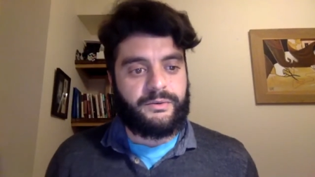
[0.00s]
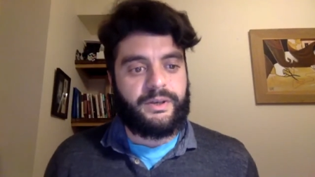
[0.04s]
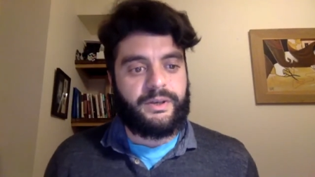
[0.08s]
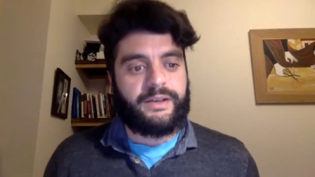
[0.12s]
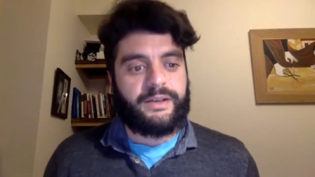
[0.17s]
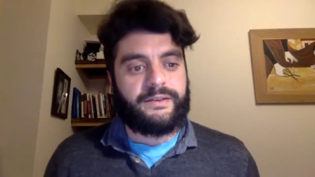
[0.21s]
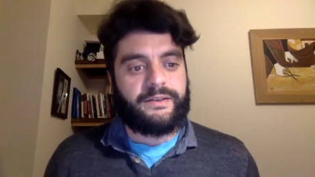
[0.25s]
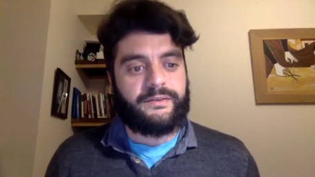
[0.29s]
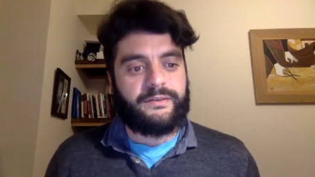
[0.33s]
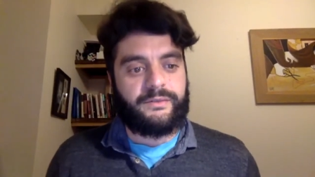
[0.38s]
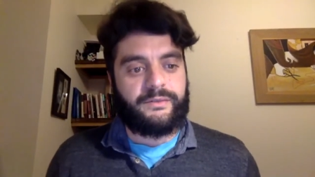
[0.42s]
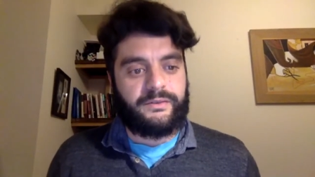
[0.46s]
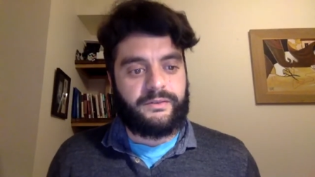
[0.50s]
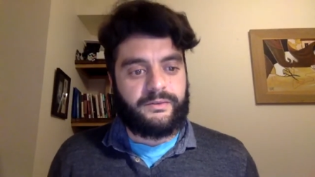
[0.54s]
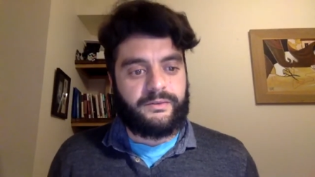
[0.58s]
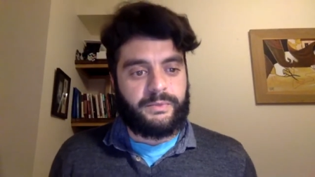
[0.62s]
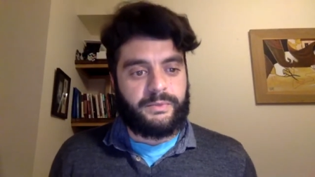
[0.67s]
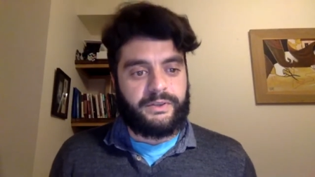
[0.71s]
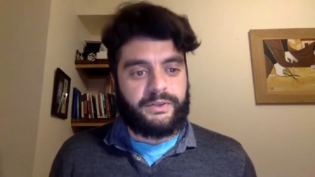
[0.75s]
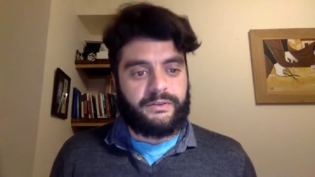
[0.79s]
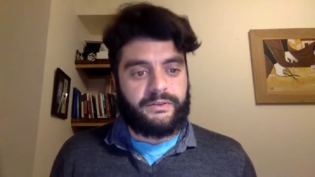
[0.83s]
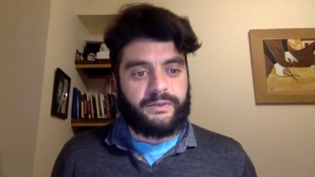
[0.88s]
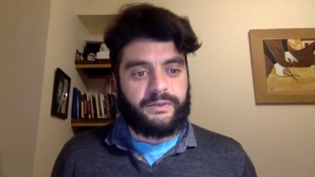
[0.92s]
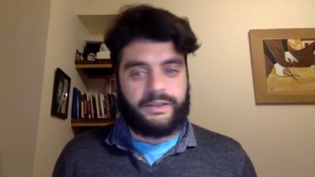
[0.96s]
had also
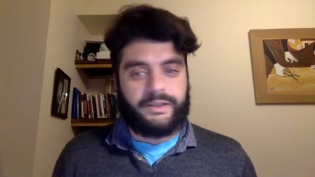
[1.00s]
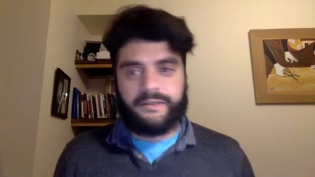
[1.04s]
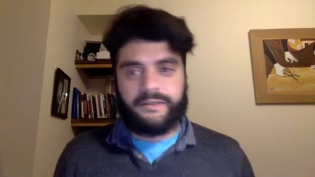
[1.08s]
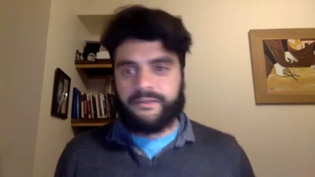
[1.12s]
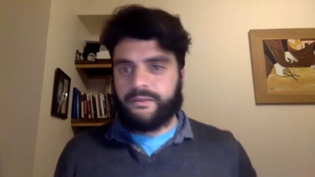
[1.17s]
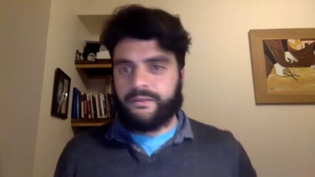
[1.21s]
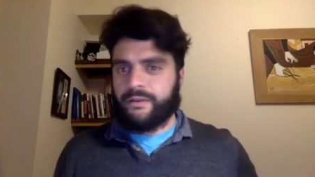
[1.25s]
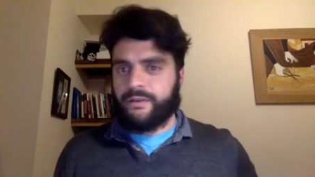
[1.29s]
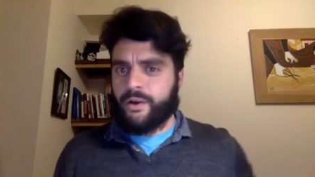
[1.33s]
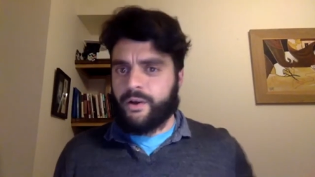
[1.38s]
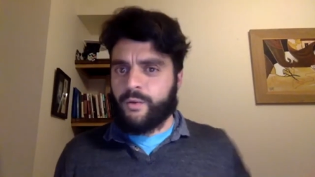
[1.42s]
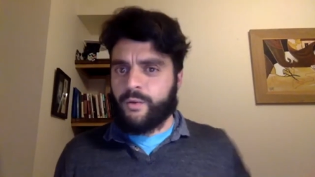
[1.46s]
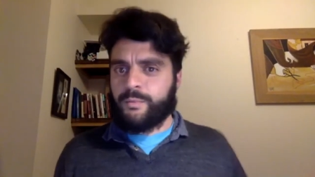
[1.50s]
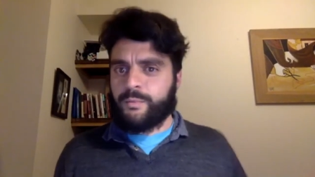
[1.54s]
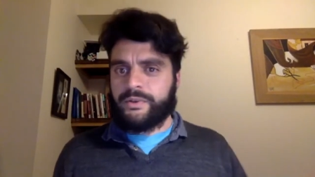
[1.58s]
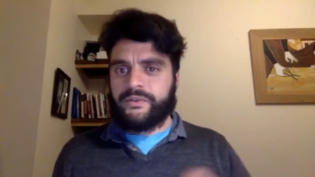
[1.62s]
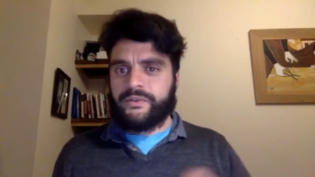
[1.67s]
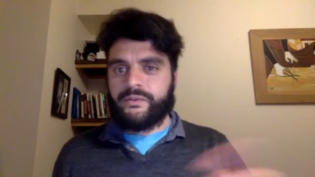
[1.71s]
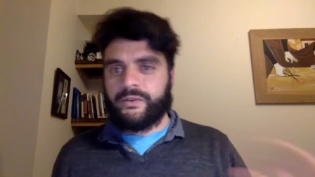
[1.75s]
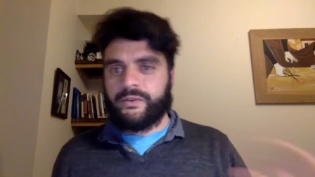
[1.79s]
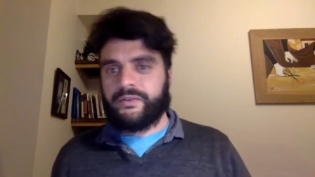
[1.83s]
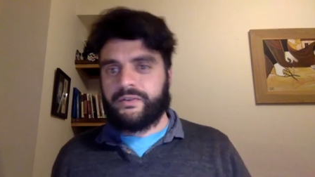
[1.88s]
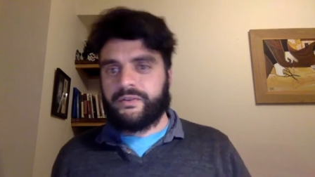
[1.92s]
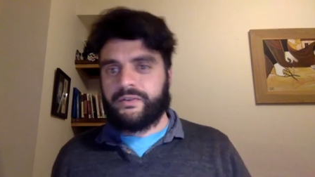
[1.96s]
been doing sort of open
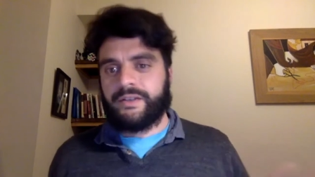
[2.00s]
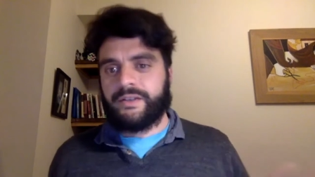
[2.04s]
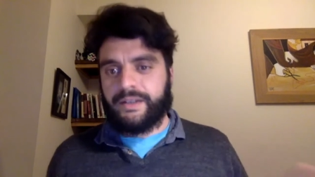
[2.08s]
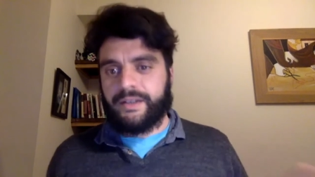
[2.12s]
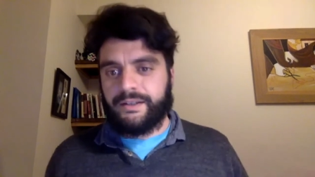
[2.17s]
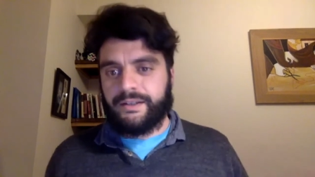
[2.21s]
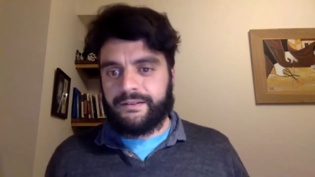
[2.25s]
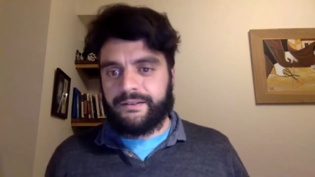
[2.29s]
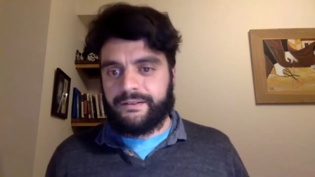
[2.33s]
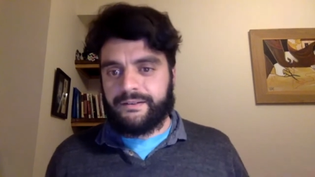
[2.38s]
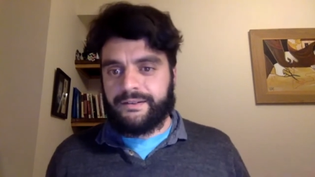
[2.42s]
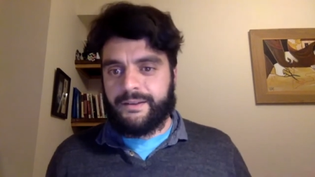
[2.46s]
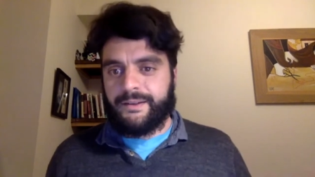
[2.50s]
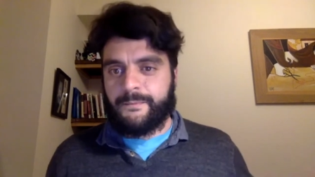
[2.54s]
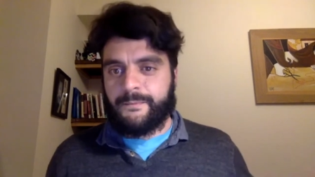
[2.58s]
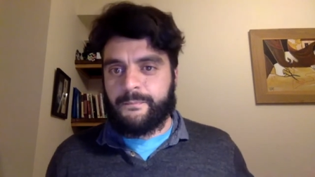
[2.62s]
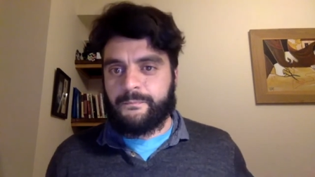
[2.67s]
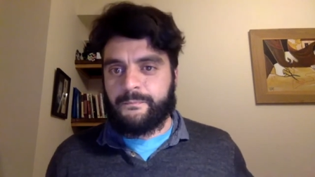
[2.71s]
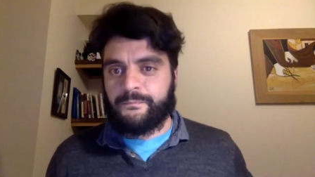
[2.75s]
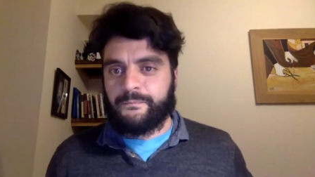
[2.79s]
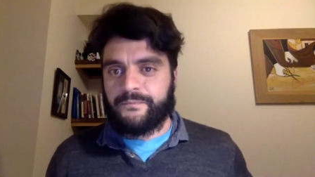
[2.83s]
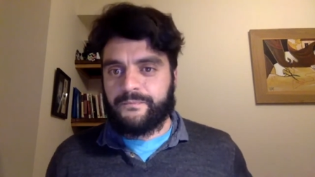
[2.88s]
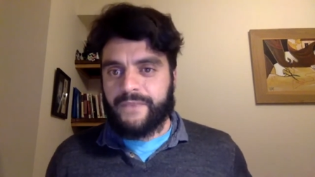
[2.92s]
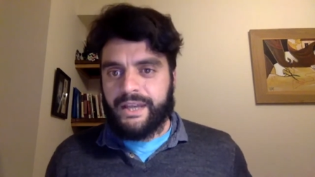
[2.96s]
sourcing these um